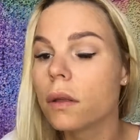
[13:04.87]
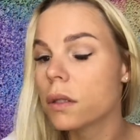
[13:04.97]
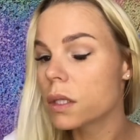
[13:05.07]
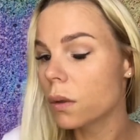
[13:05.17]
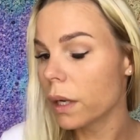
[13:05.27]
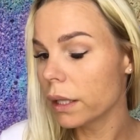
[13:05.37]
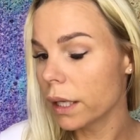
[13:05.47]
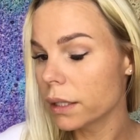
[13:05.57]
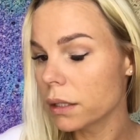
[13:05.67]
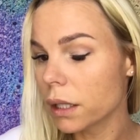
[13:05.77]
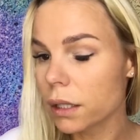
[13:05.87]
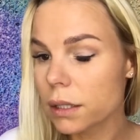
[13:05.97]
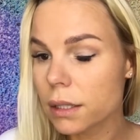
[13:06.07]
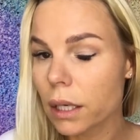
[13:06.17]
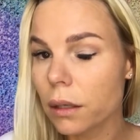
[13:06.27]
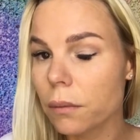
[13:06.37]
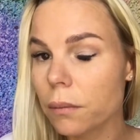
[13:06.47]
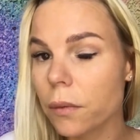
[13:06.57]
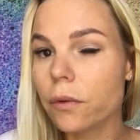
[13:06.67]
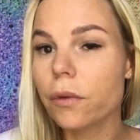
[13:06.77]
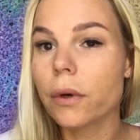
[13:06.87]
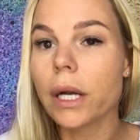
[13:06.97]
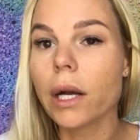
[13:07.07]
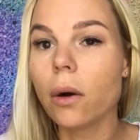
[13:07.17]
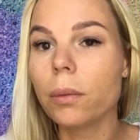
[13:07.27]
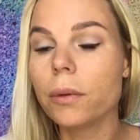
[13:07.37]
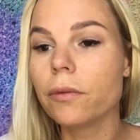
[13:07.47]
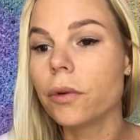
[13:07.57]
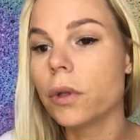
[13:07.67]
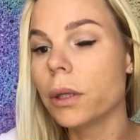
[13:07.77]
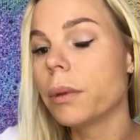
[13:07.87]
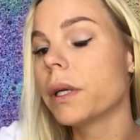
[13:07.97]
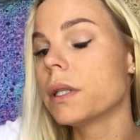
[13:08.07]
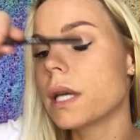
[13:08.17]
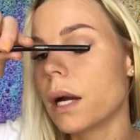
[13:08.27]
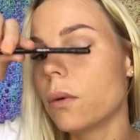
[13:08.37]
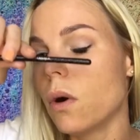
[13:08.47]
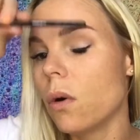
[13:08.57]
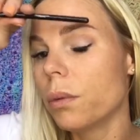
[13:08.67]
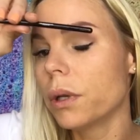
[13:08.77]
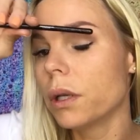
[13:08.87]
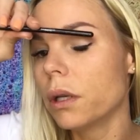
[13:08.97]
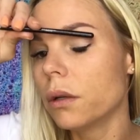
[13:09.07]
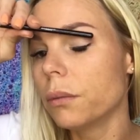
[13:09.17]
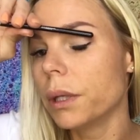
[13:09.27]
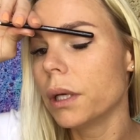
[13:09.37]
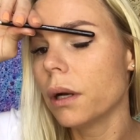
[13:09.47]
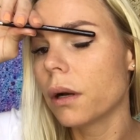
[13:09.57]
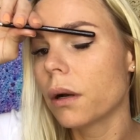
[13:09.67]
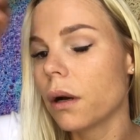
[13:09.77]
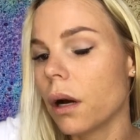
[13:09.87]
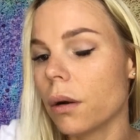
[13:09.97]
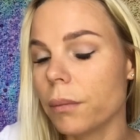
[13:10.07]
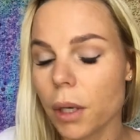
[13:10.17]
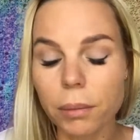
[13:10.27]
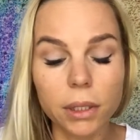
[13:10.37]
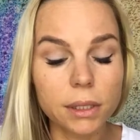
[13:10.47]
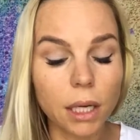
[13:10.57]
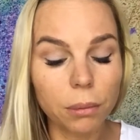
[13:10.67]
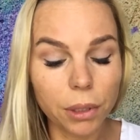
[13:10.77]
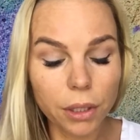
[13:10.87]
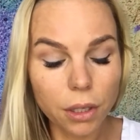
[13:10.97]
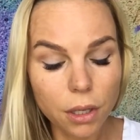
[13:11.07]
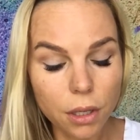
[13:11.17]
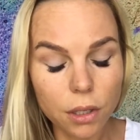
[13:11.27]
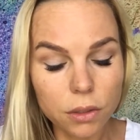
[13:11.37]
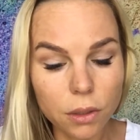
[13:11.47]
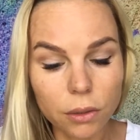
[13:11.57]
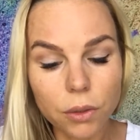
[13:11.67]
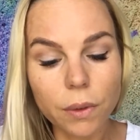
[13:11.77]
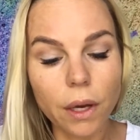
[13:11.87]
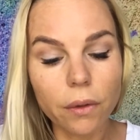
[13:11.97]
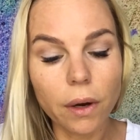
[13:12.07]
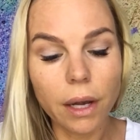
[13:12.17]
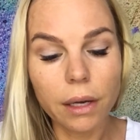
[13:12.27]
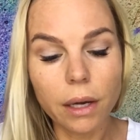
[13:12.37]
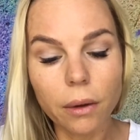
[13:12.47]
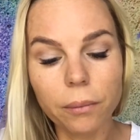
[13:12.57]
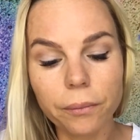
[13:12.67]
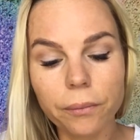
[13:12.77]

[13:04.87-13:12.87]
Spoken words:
So I like to let it set before I open fully, because I will open and it'll be up on top here. So I'll do the other eye now.